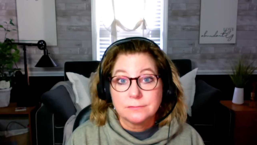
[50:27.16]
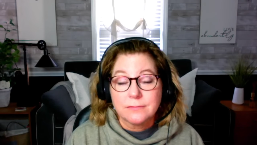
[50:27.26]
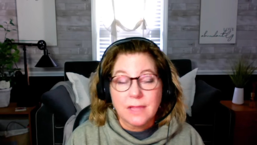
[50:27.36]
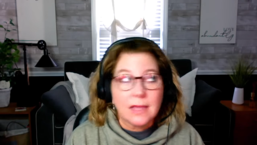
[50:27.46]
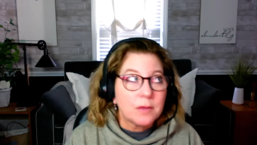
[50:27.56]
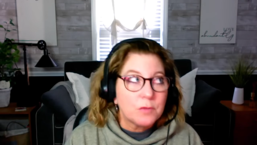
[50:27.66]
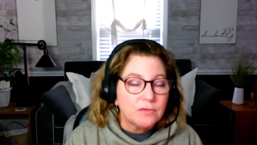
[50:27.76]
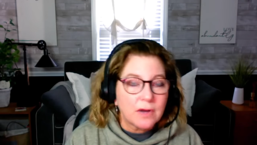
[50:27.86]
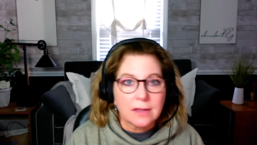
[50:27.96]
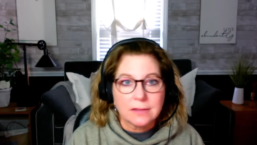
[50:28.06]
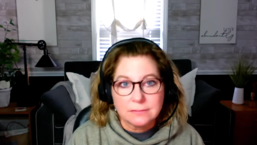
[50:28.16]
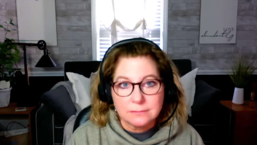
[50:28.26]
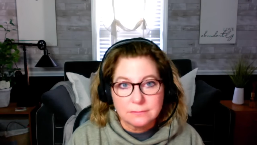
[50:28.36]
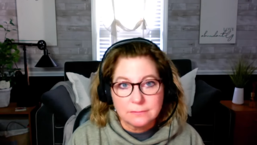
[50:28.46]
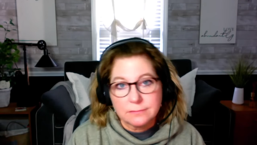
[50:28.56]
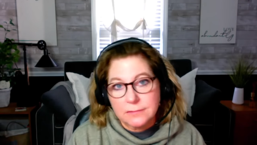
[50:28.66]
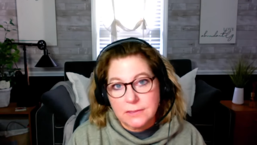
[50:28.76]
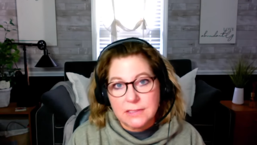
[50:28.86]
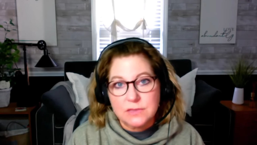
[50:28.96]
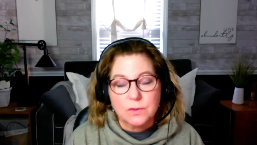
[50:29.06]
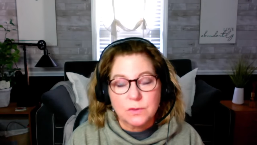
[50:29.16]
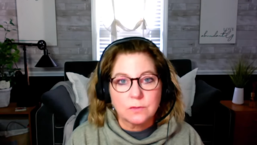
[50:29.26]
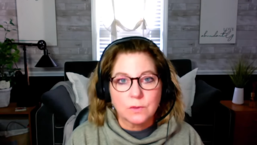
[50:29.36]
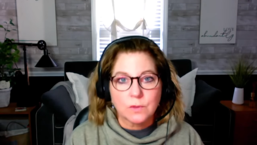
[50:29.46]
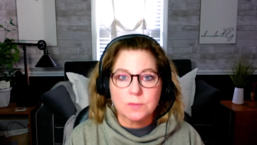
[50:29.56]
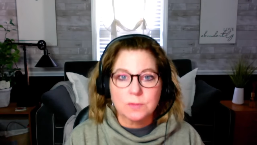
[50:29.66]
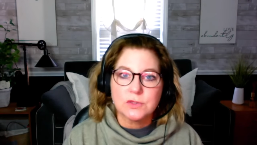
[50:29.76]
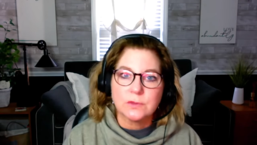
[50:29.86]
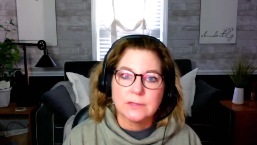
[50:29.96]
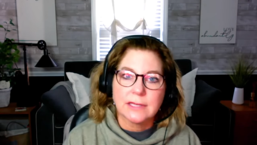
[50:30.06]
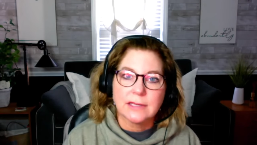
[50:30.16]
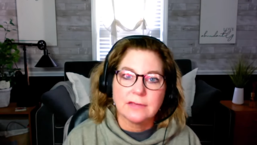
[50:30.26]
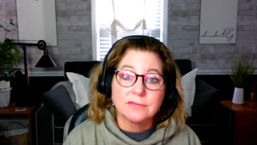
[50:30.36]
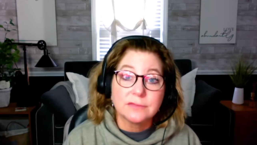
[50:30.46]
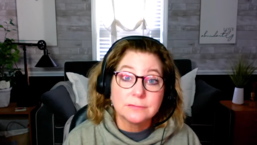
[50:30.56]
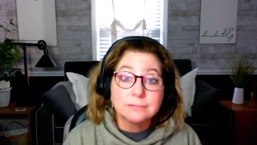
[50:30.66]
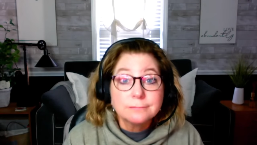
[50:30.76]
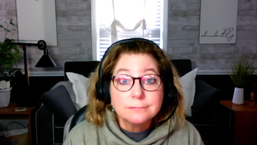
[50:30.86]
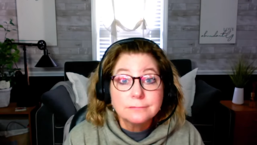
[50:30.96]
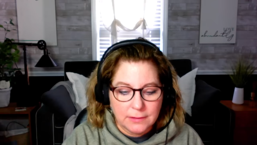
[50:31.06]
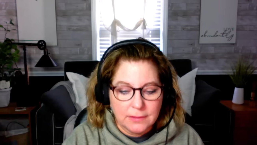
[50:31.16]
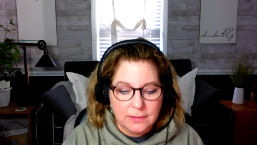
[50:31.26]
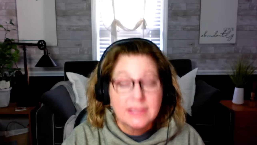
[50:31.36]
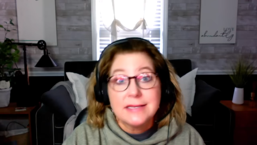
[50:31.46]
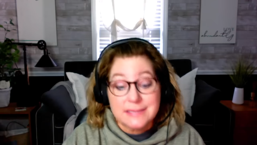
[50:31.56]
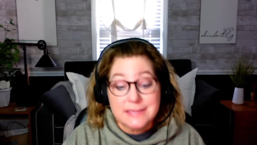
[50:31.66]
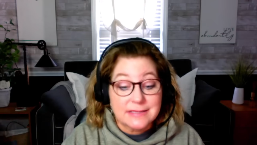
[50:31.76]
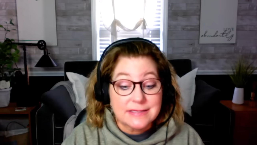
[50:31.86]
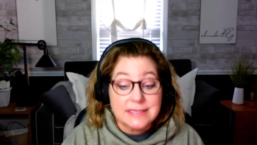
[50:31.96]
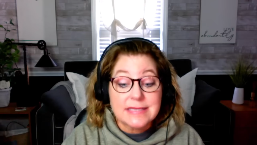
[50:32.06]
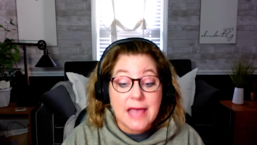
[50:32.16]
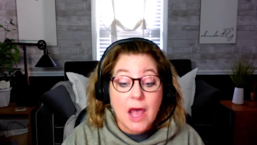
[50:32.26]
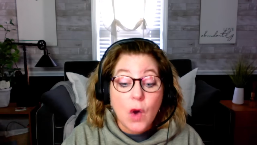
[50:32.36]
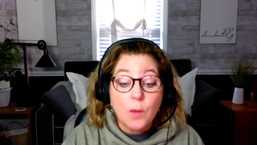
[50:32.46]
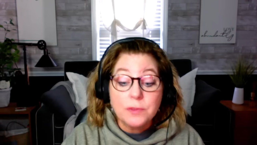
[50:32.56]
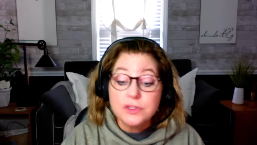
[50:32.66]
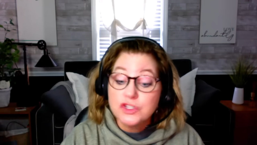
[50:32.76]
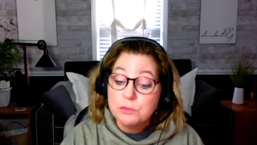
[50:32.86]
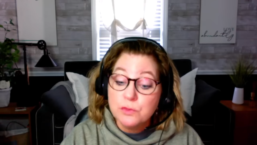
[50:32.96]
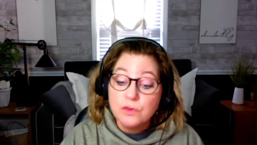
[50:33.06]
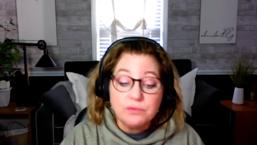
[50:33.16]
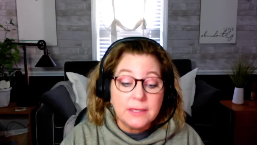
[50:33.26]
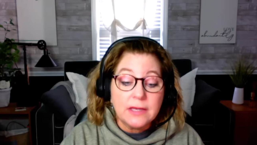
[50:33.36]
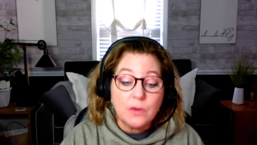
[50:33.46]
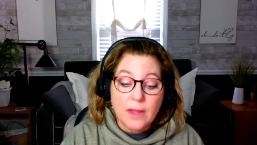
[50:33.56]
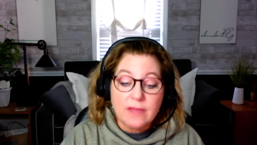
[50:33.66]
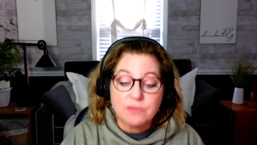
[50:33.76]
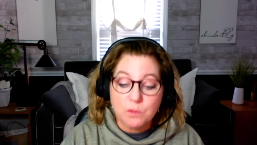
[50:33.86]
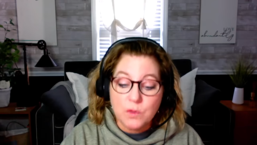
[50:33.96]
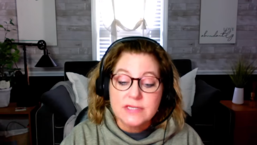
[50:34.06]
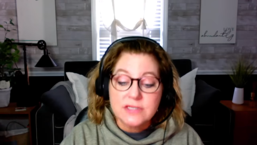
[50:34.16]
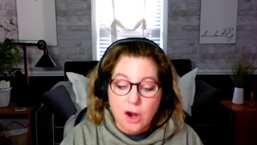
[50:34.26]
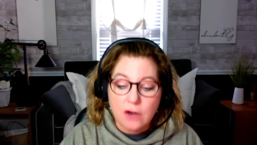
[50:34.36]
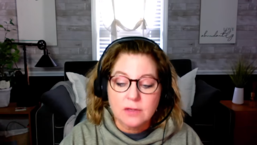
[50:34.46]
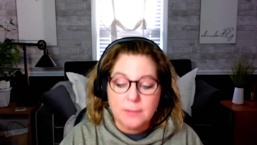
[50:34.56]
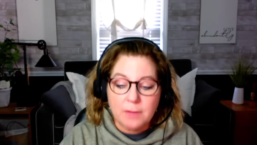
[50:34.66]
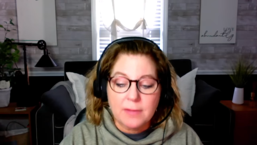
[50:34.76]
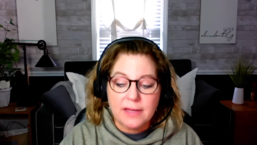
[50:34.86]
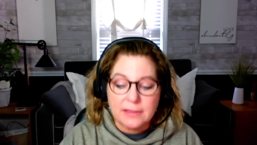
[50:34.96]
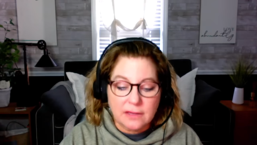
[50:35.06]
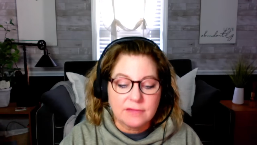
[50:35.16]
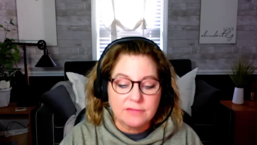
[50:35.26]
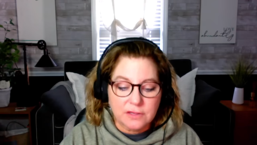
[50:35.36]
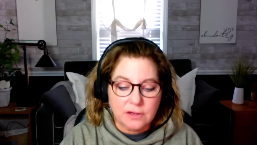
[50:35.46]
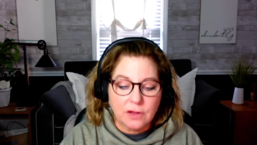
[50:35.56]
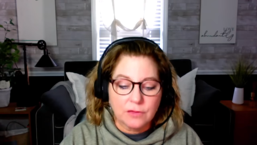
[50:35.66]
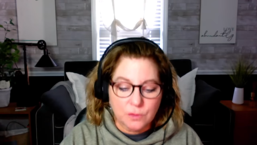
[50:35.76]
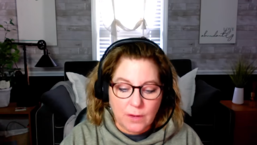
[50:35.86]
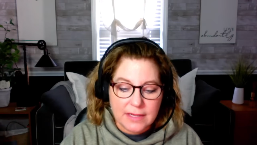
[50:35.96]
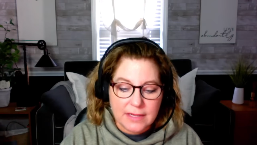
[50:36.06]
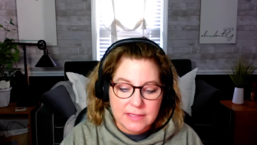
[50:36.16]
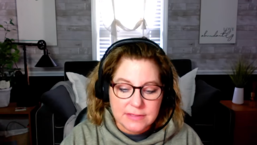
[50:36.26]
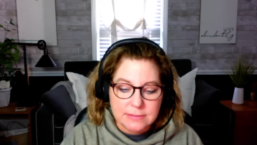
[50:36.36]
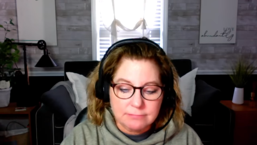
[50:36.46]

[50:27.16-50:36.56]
And I move on. That's what grown-ups do in life. He says, it's a help to move me away from what is hard about my life in other ways.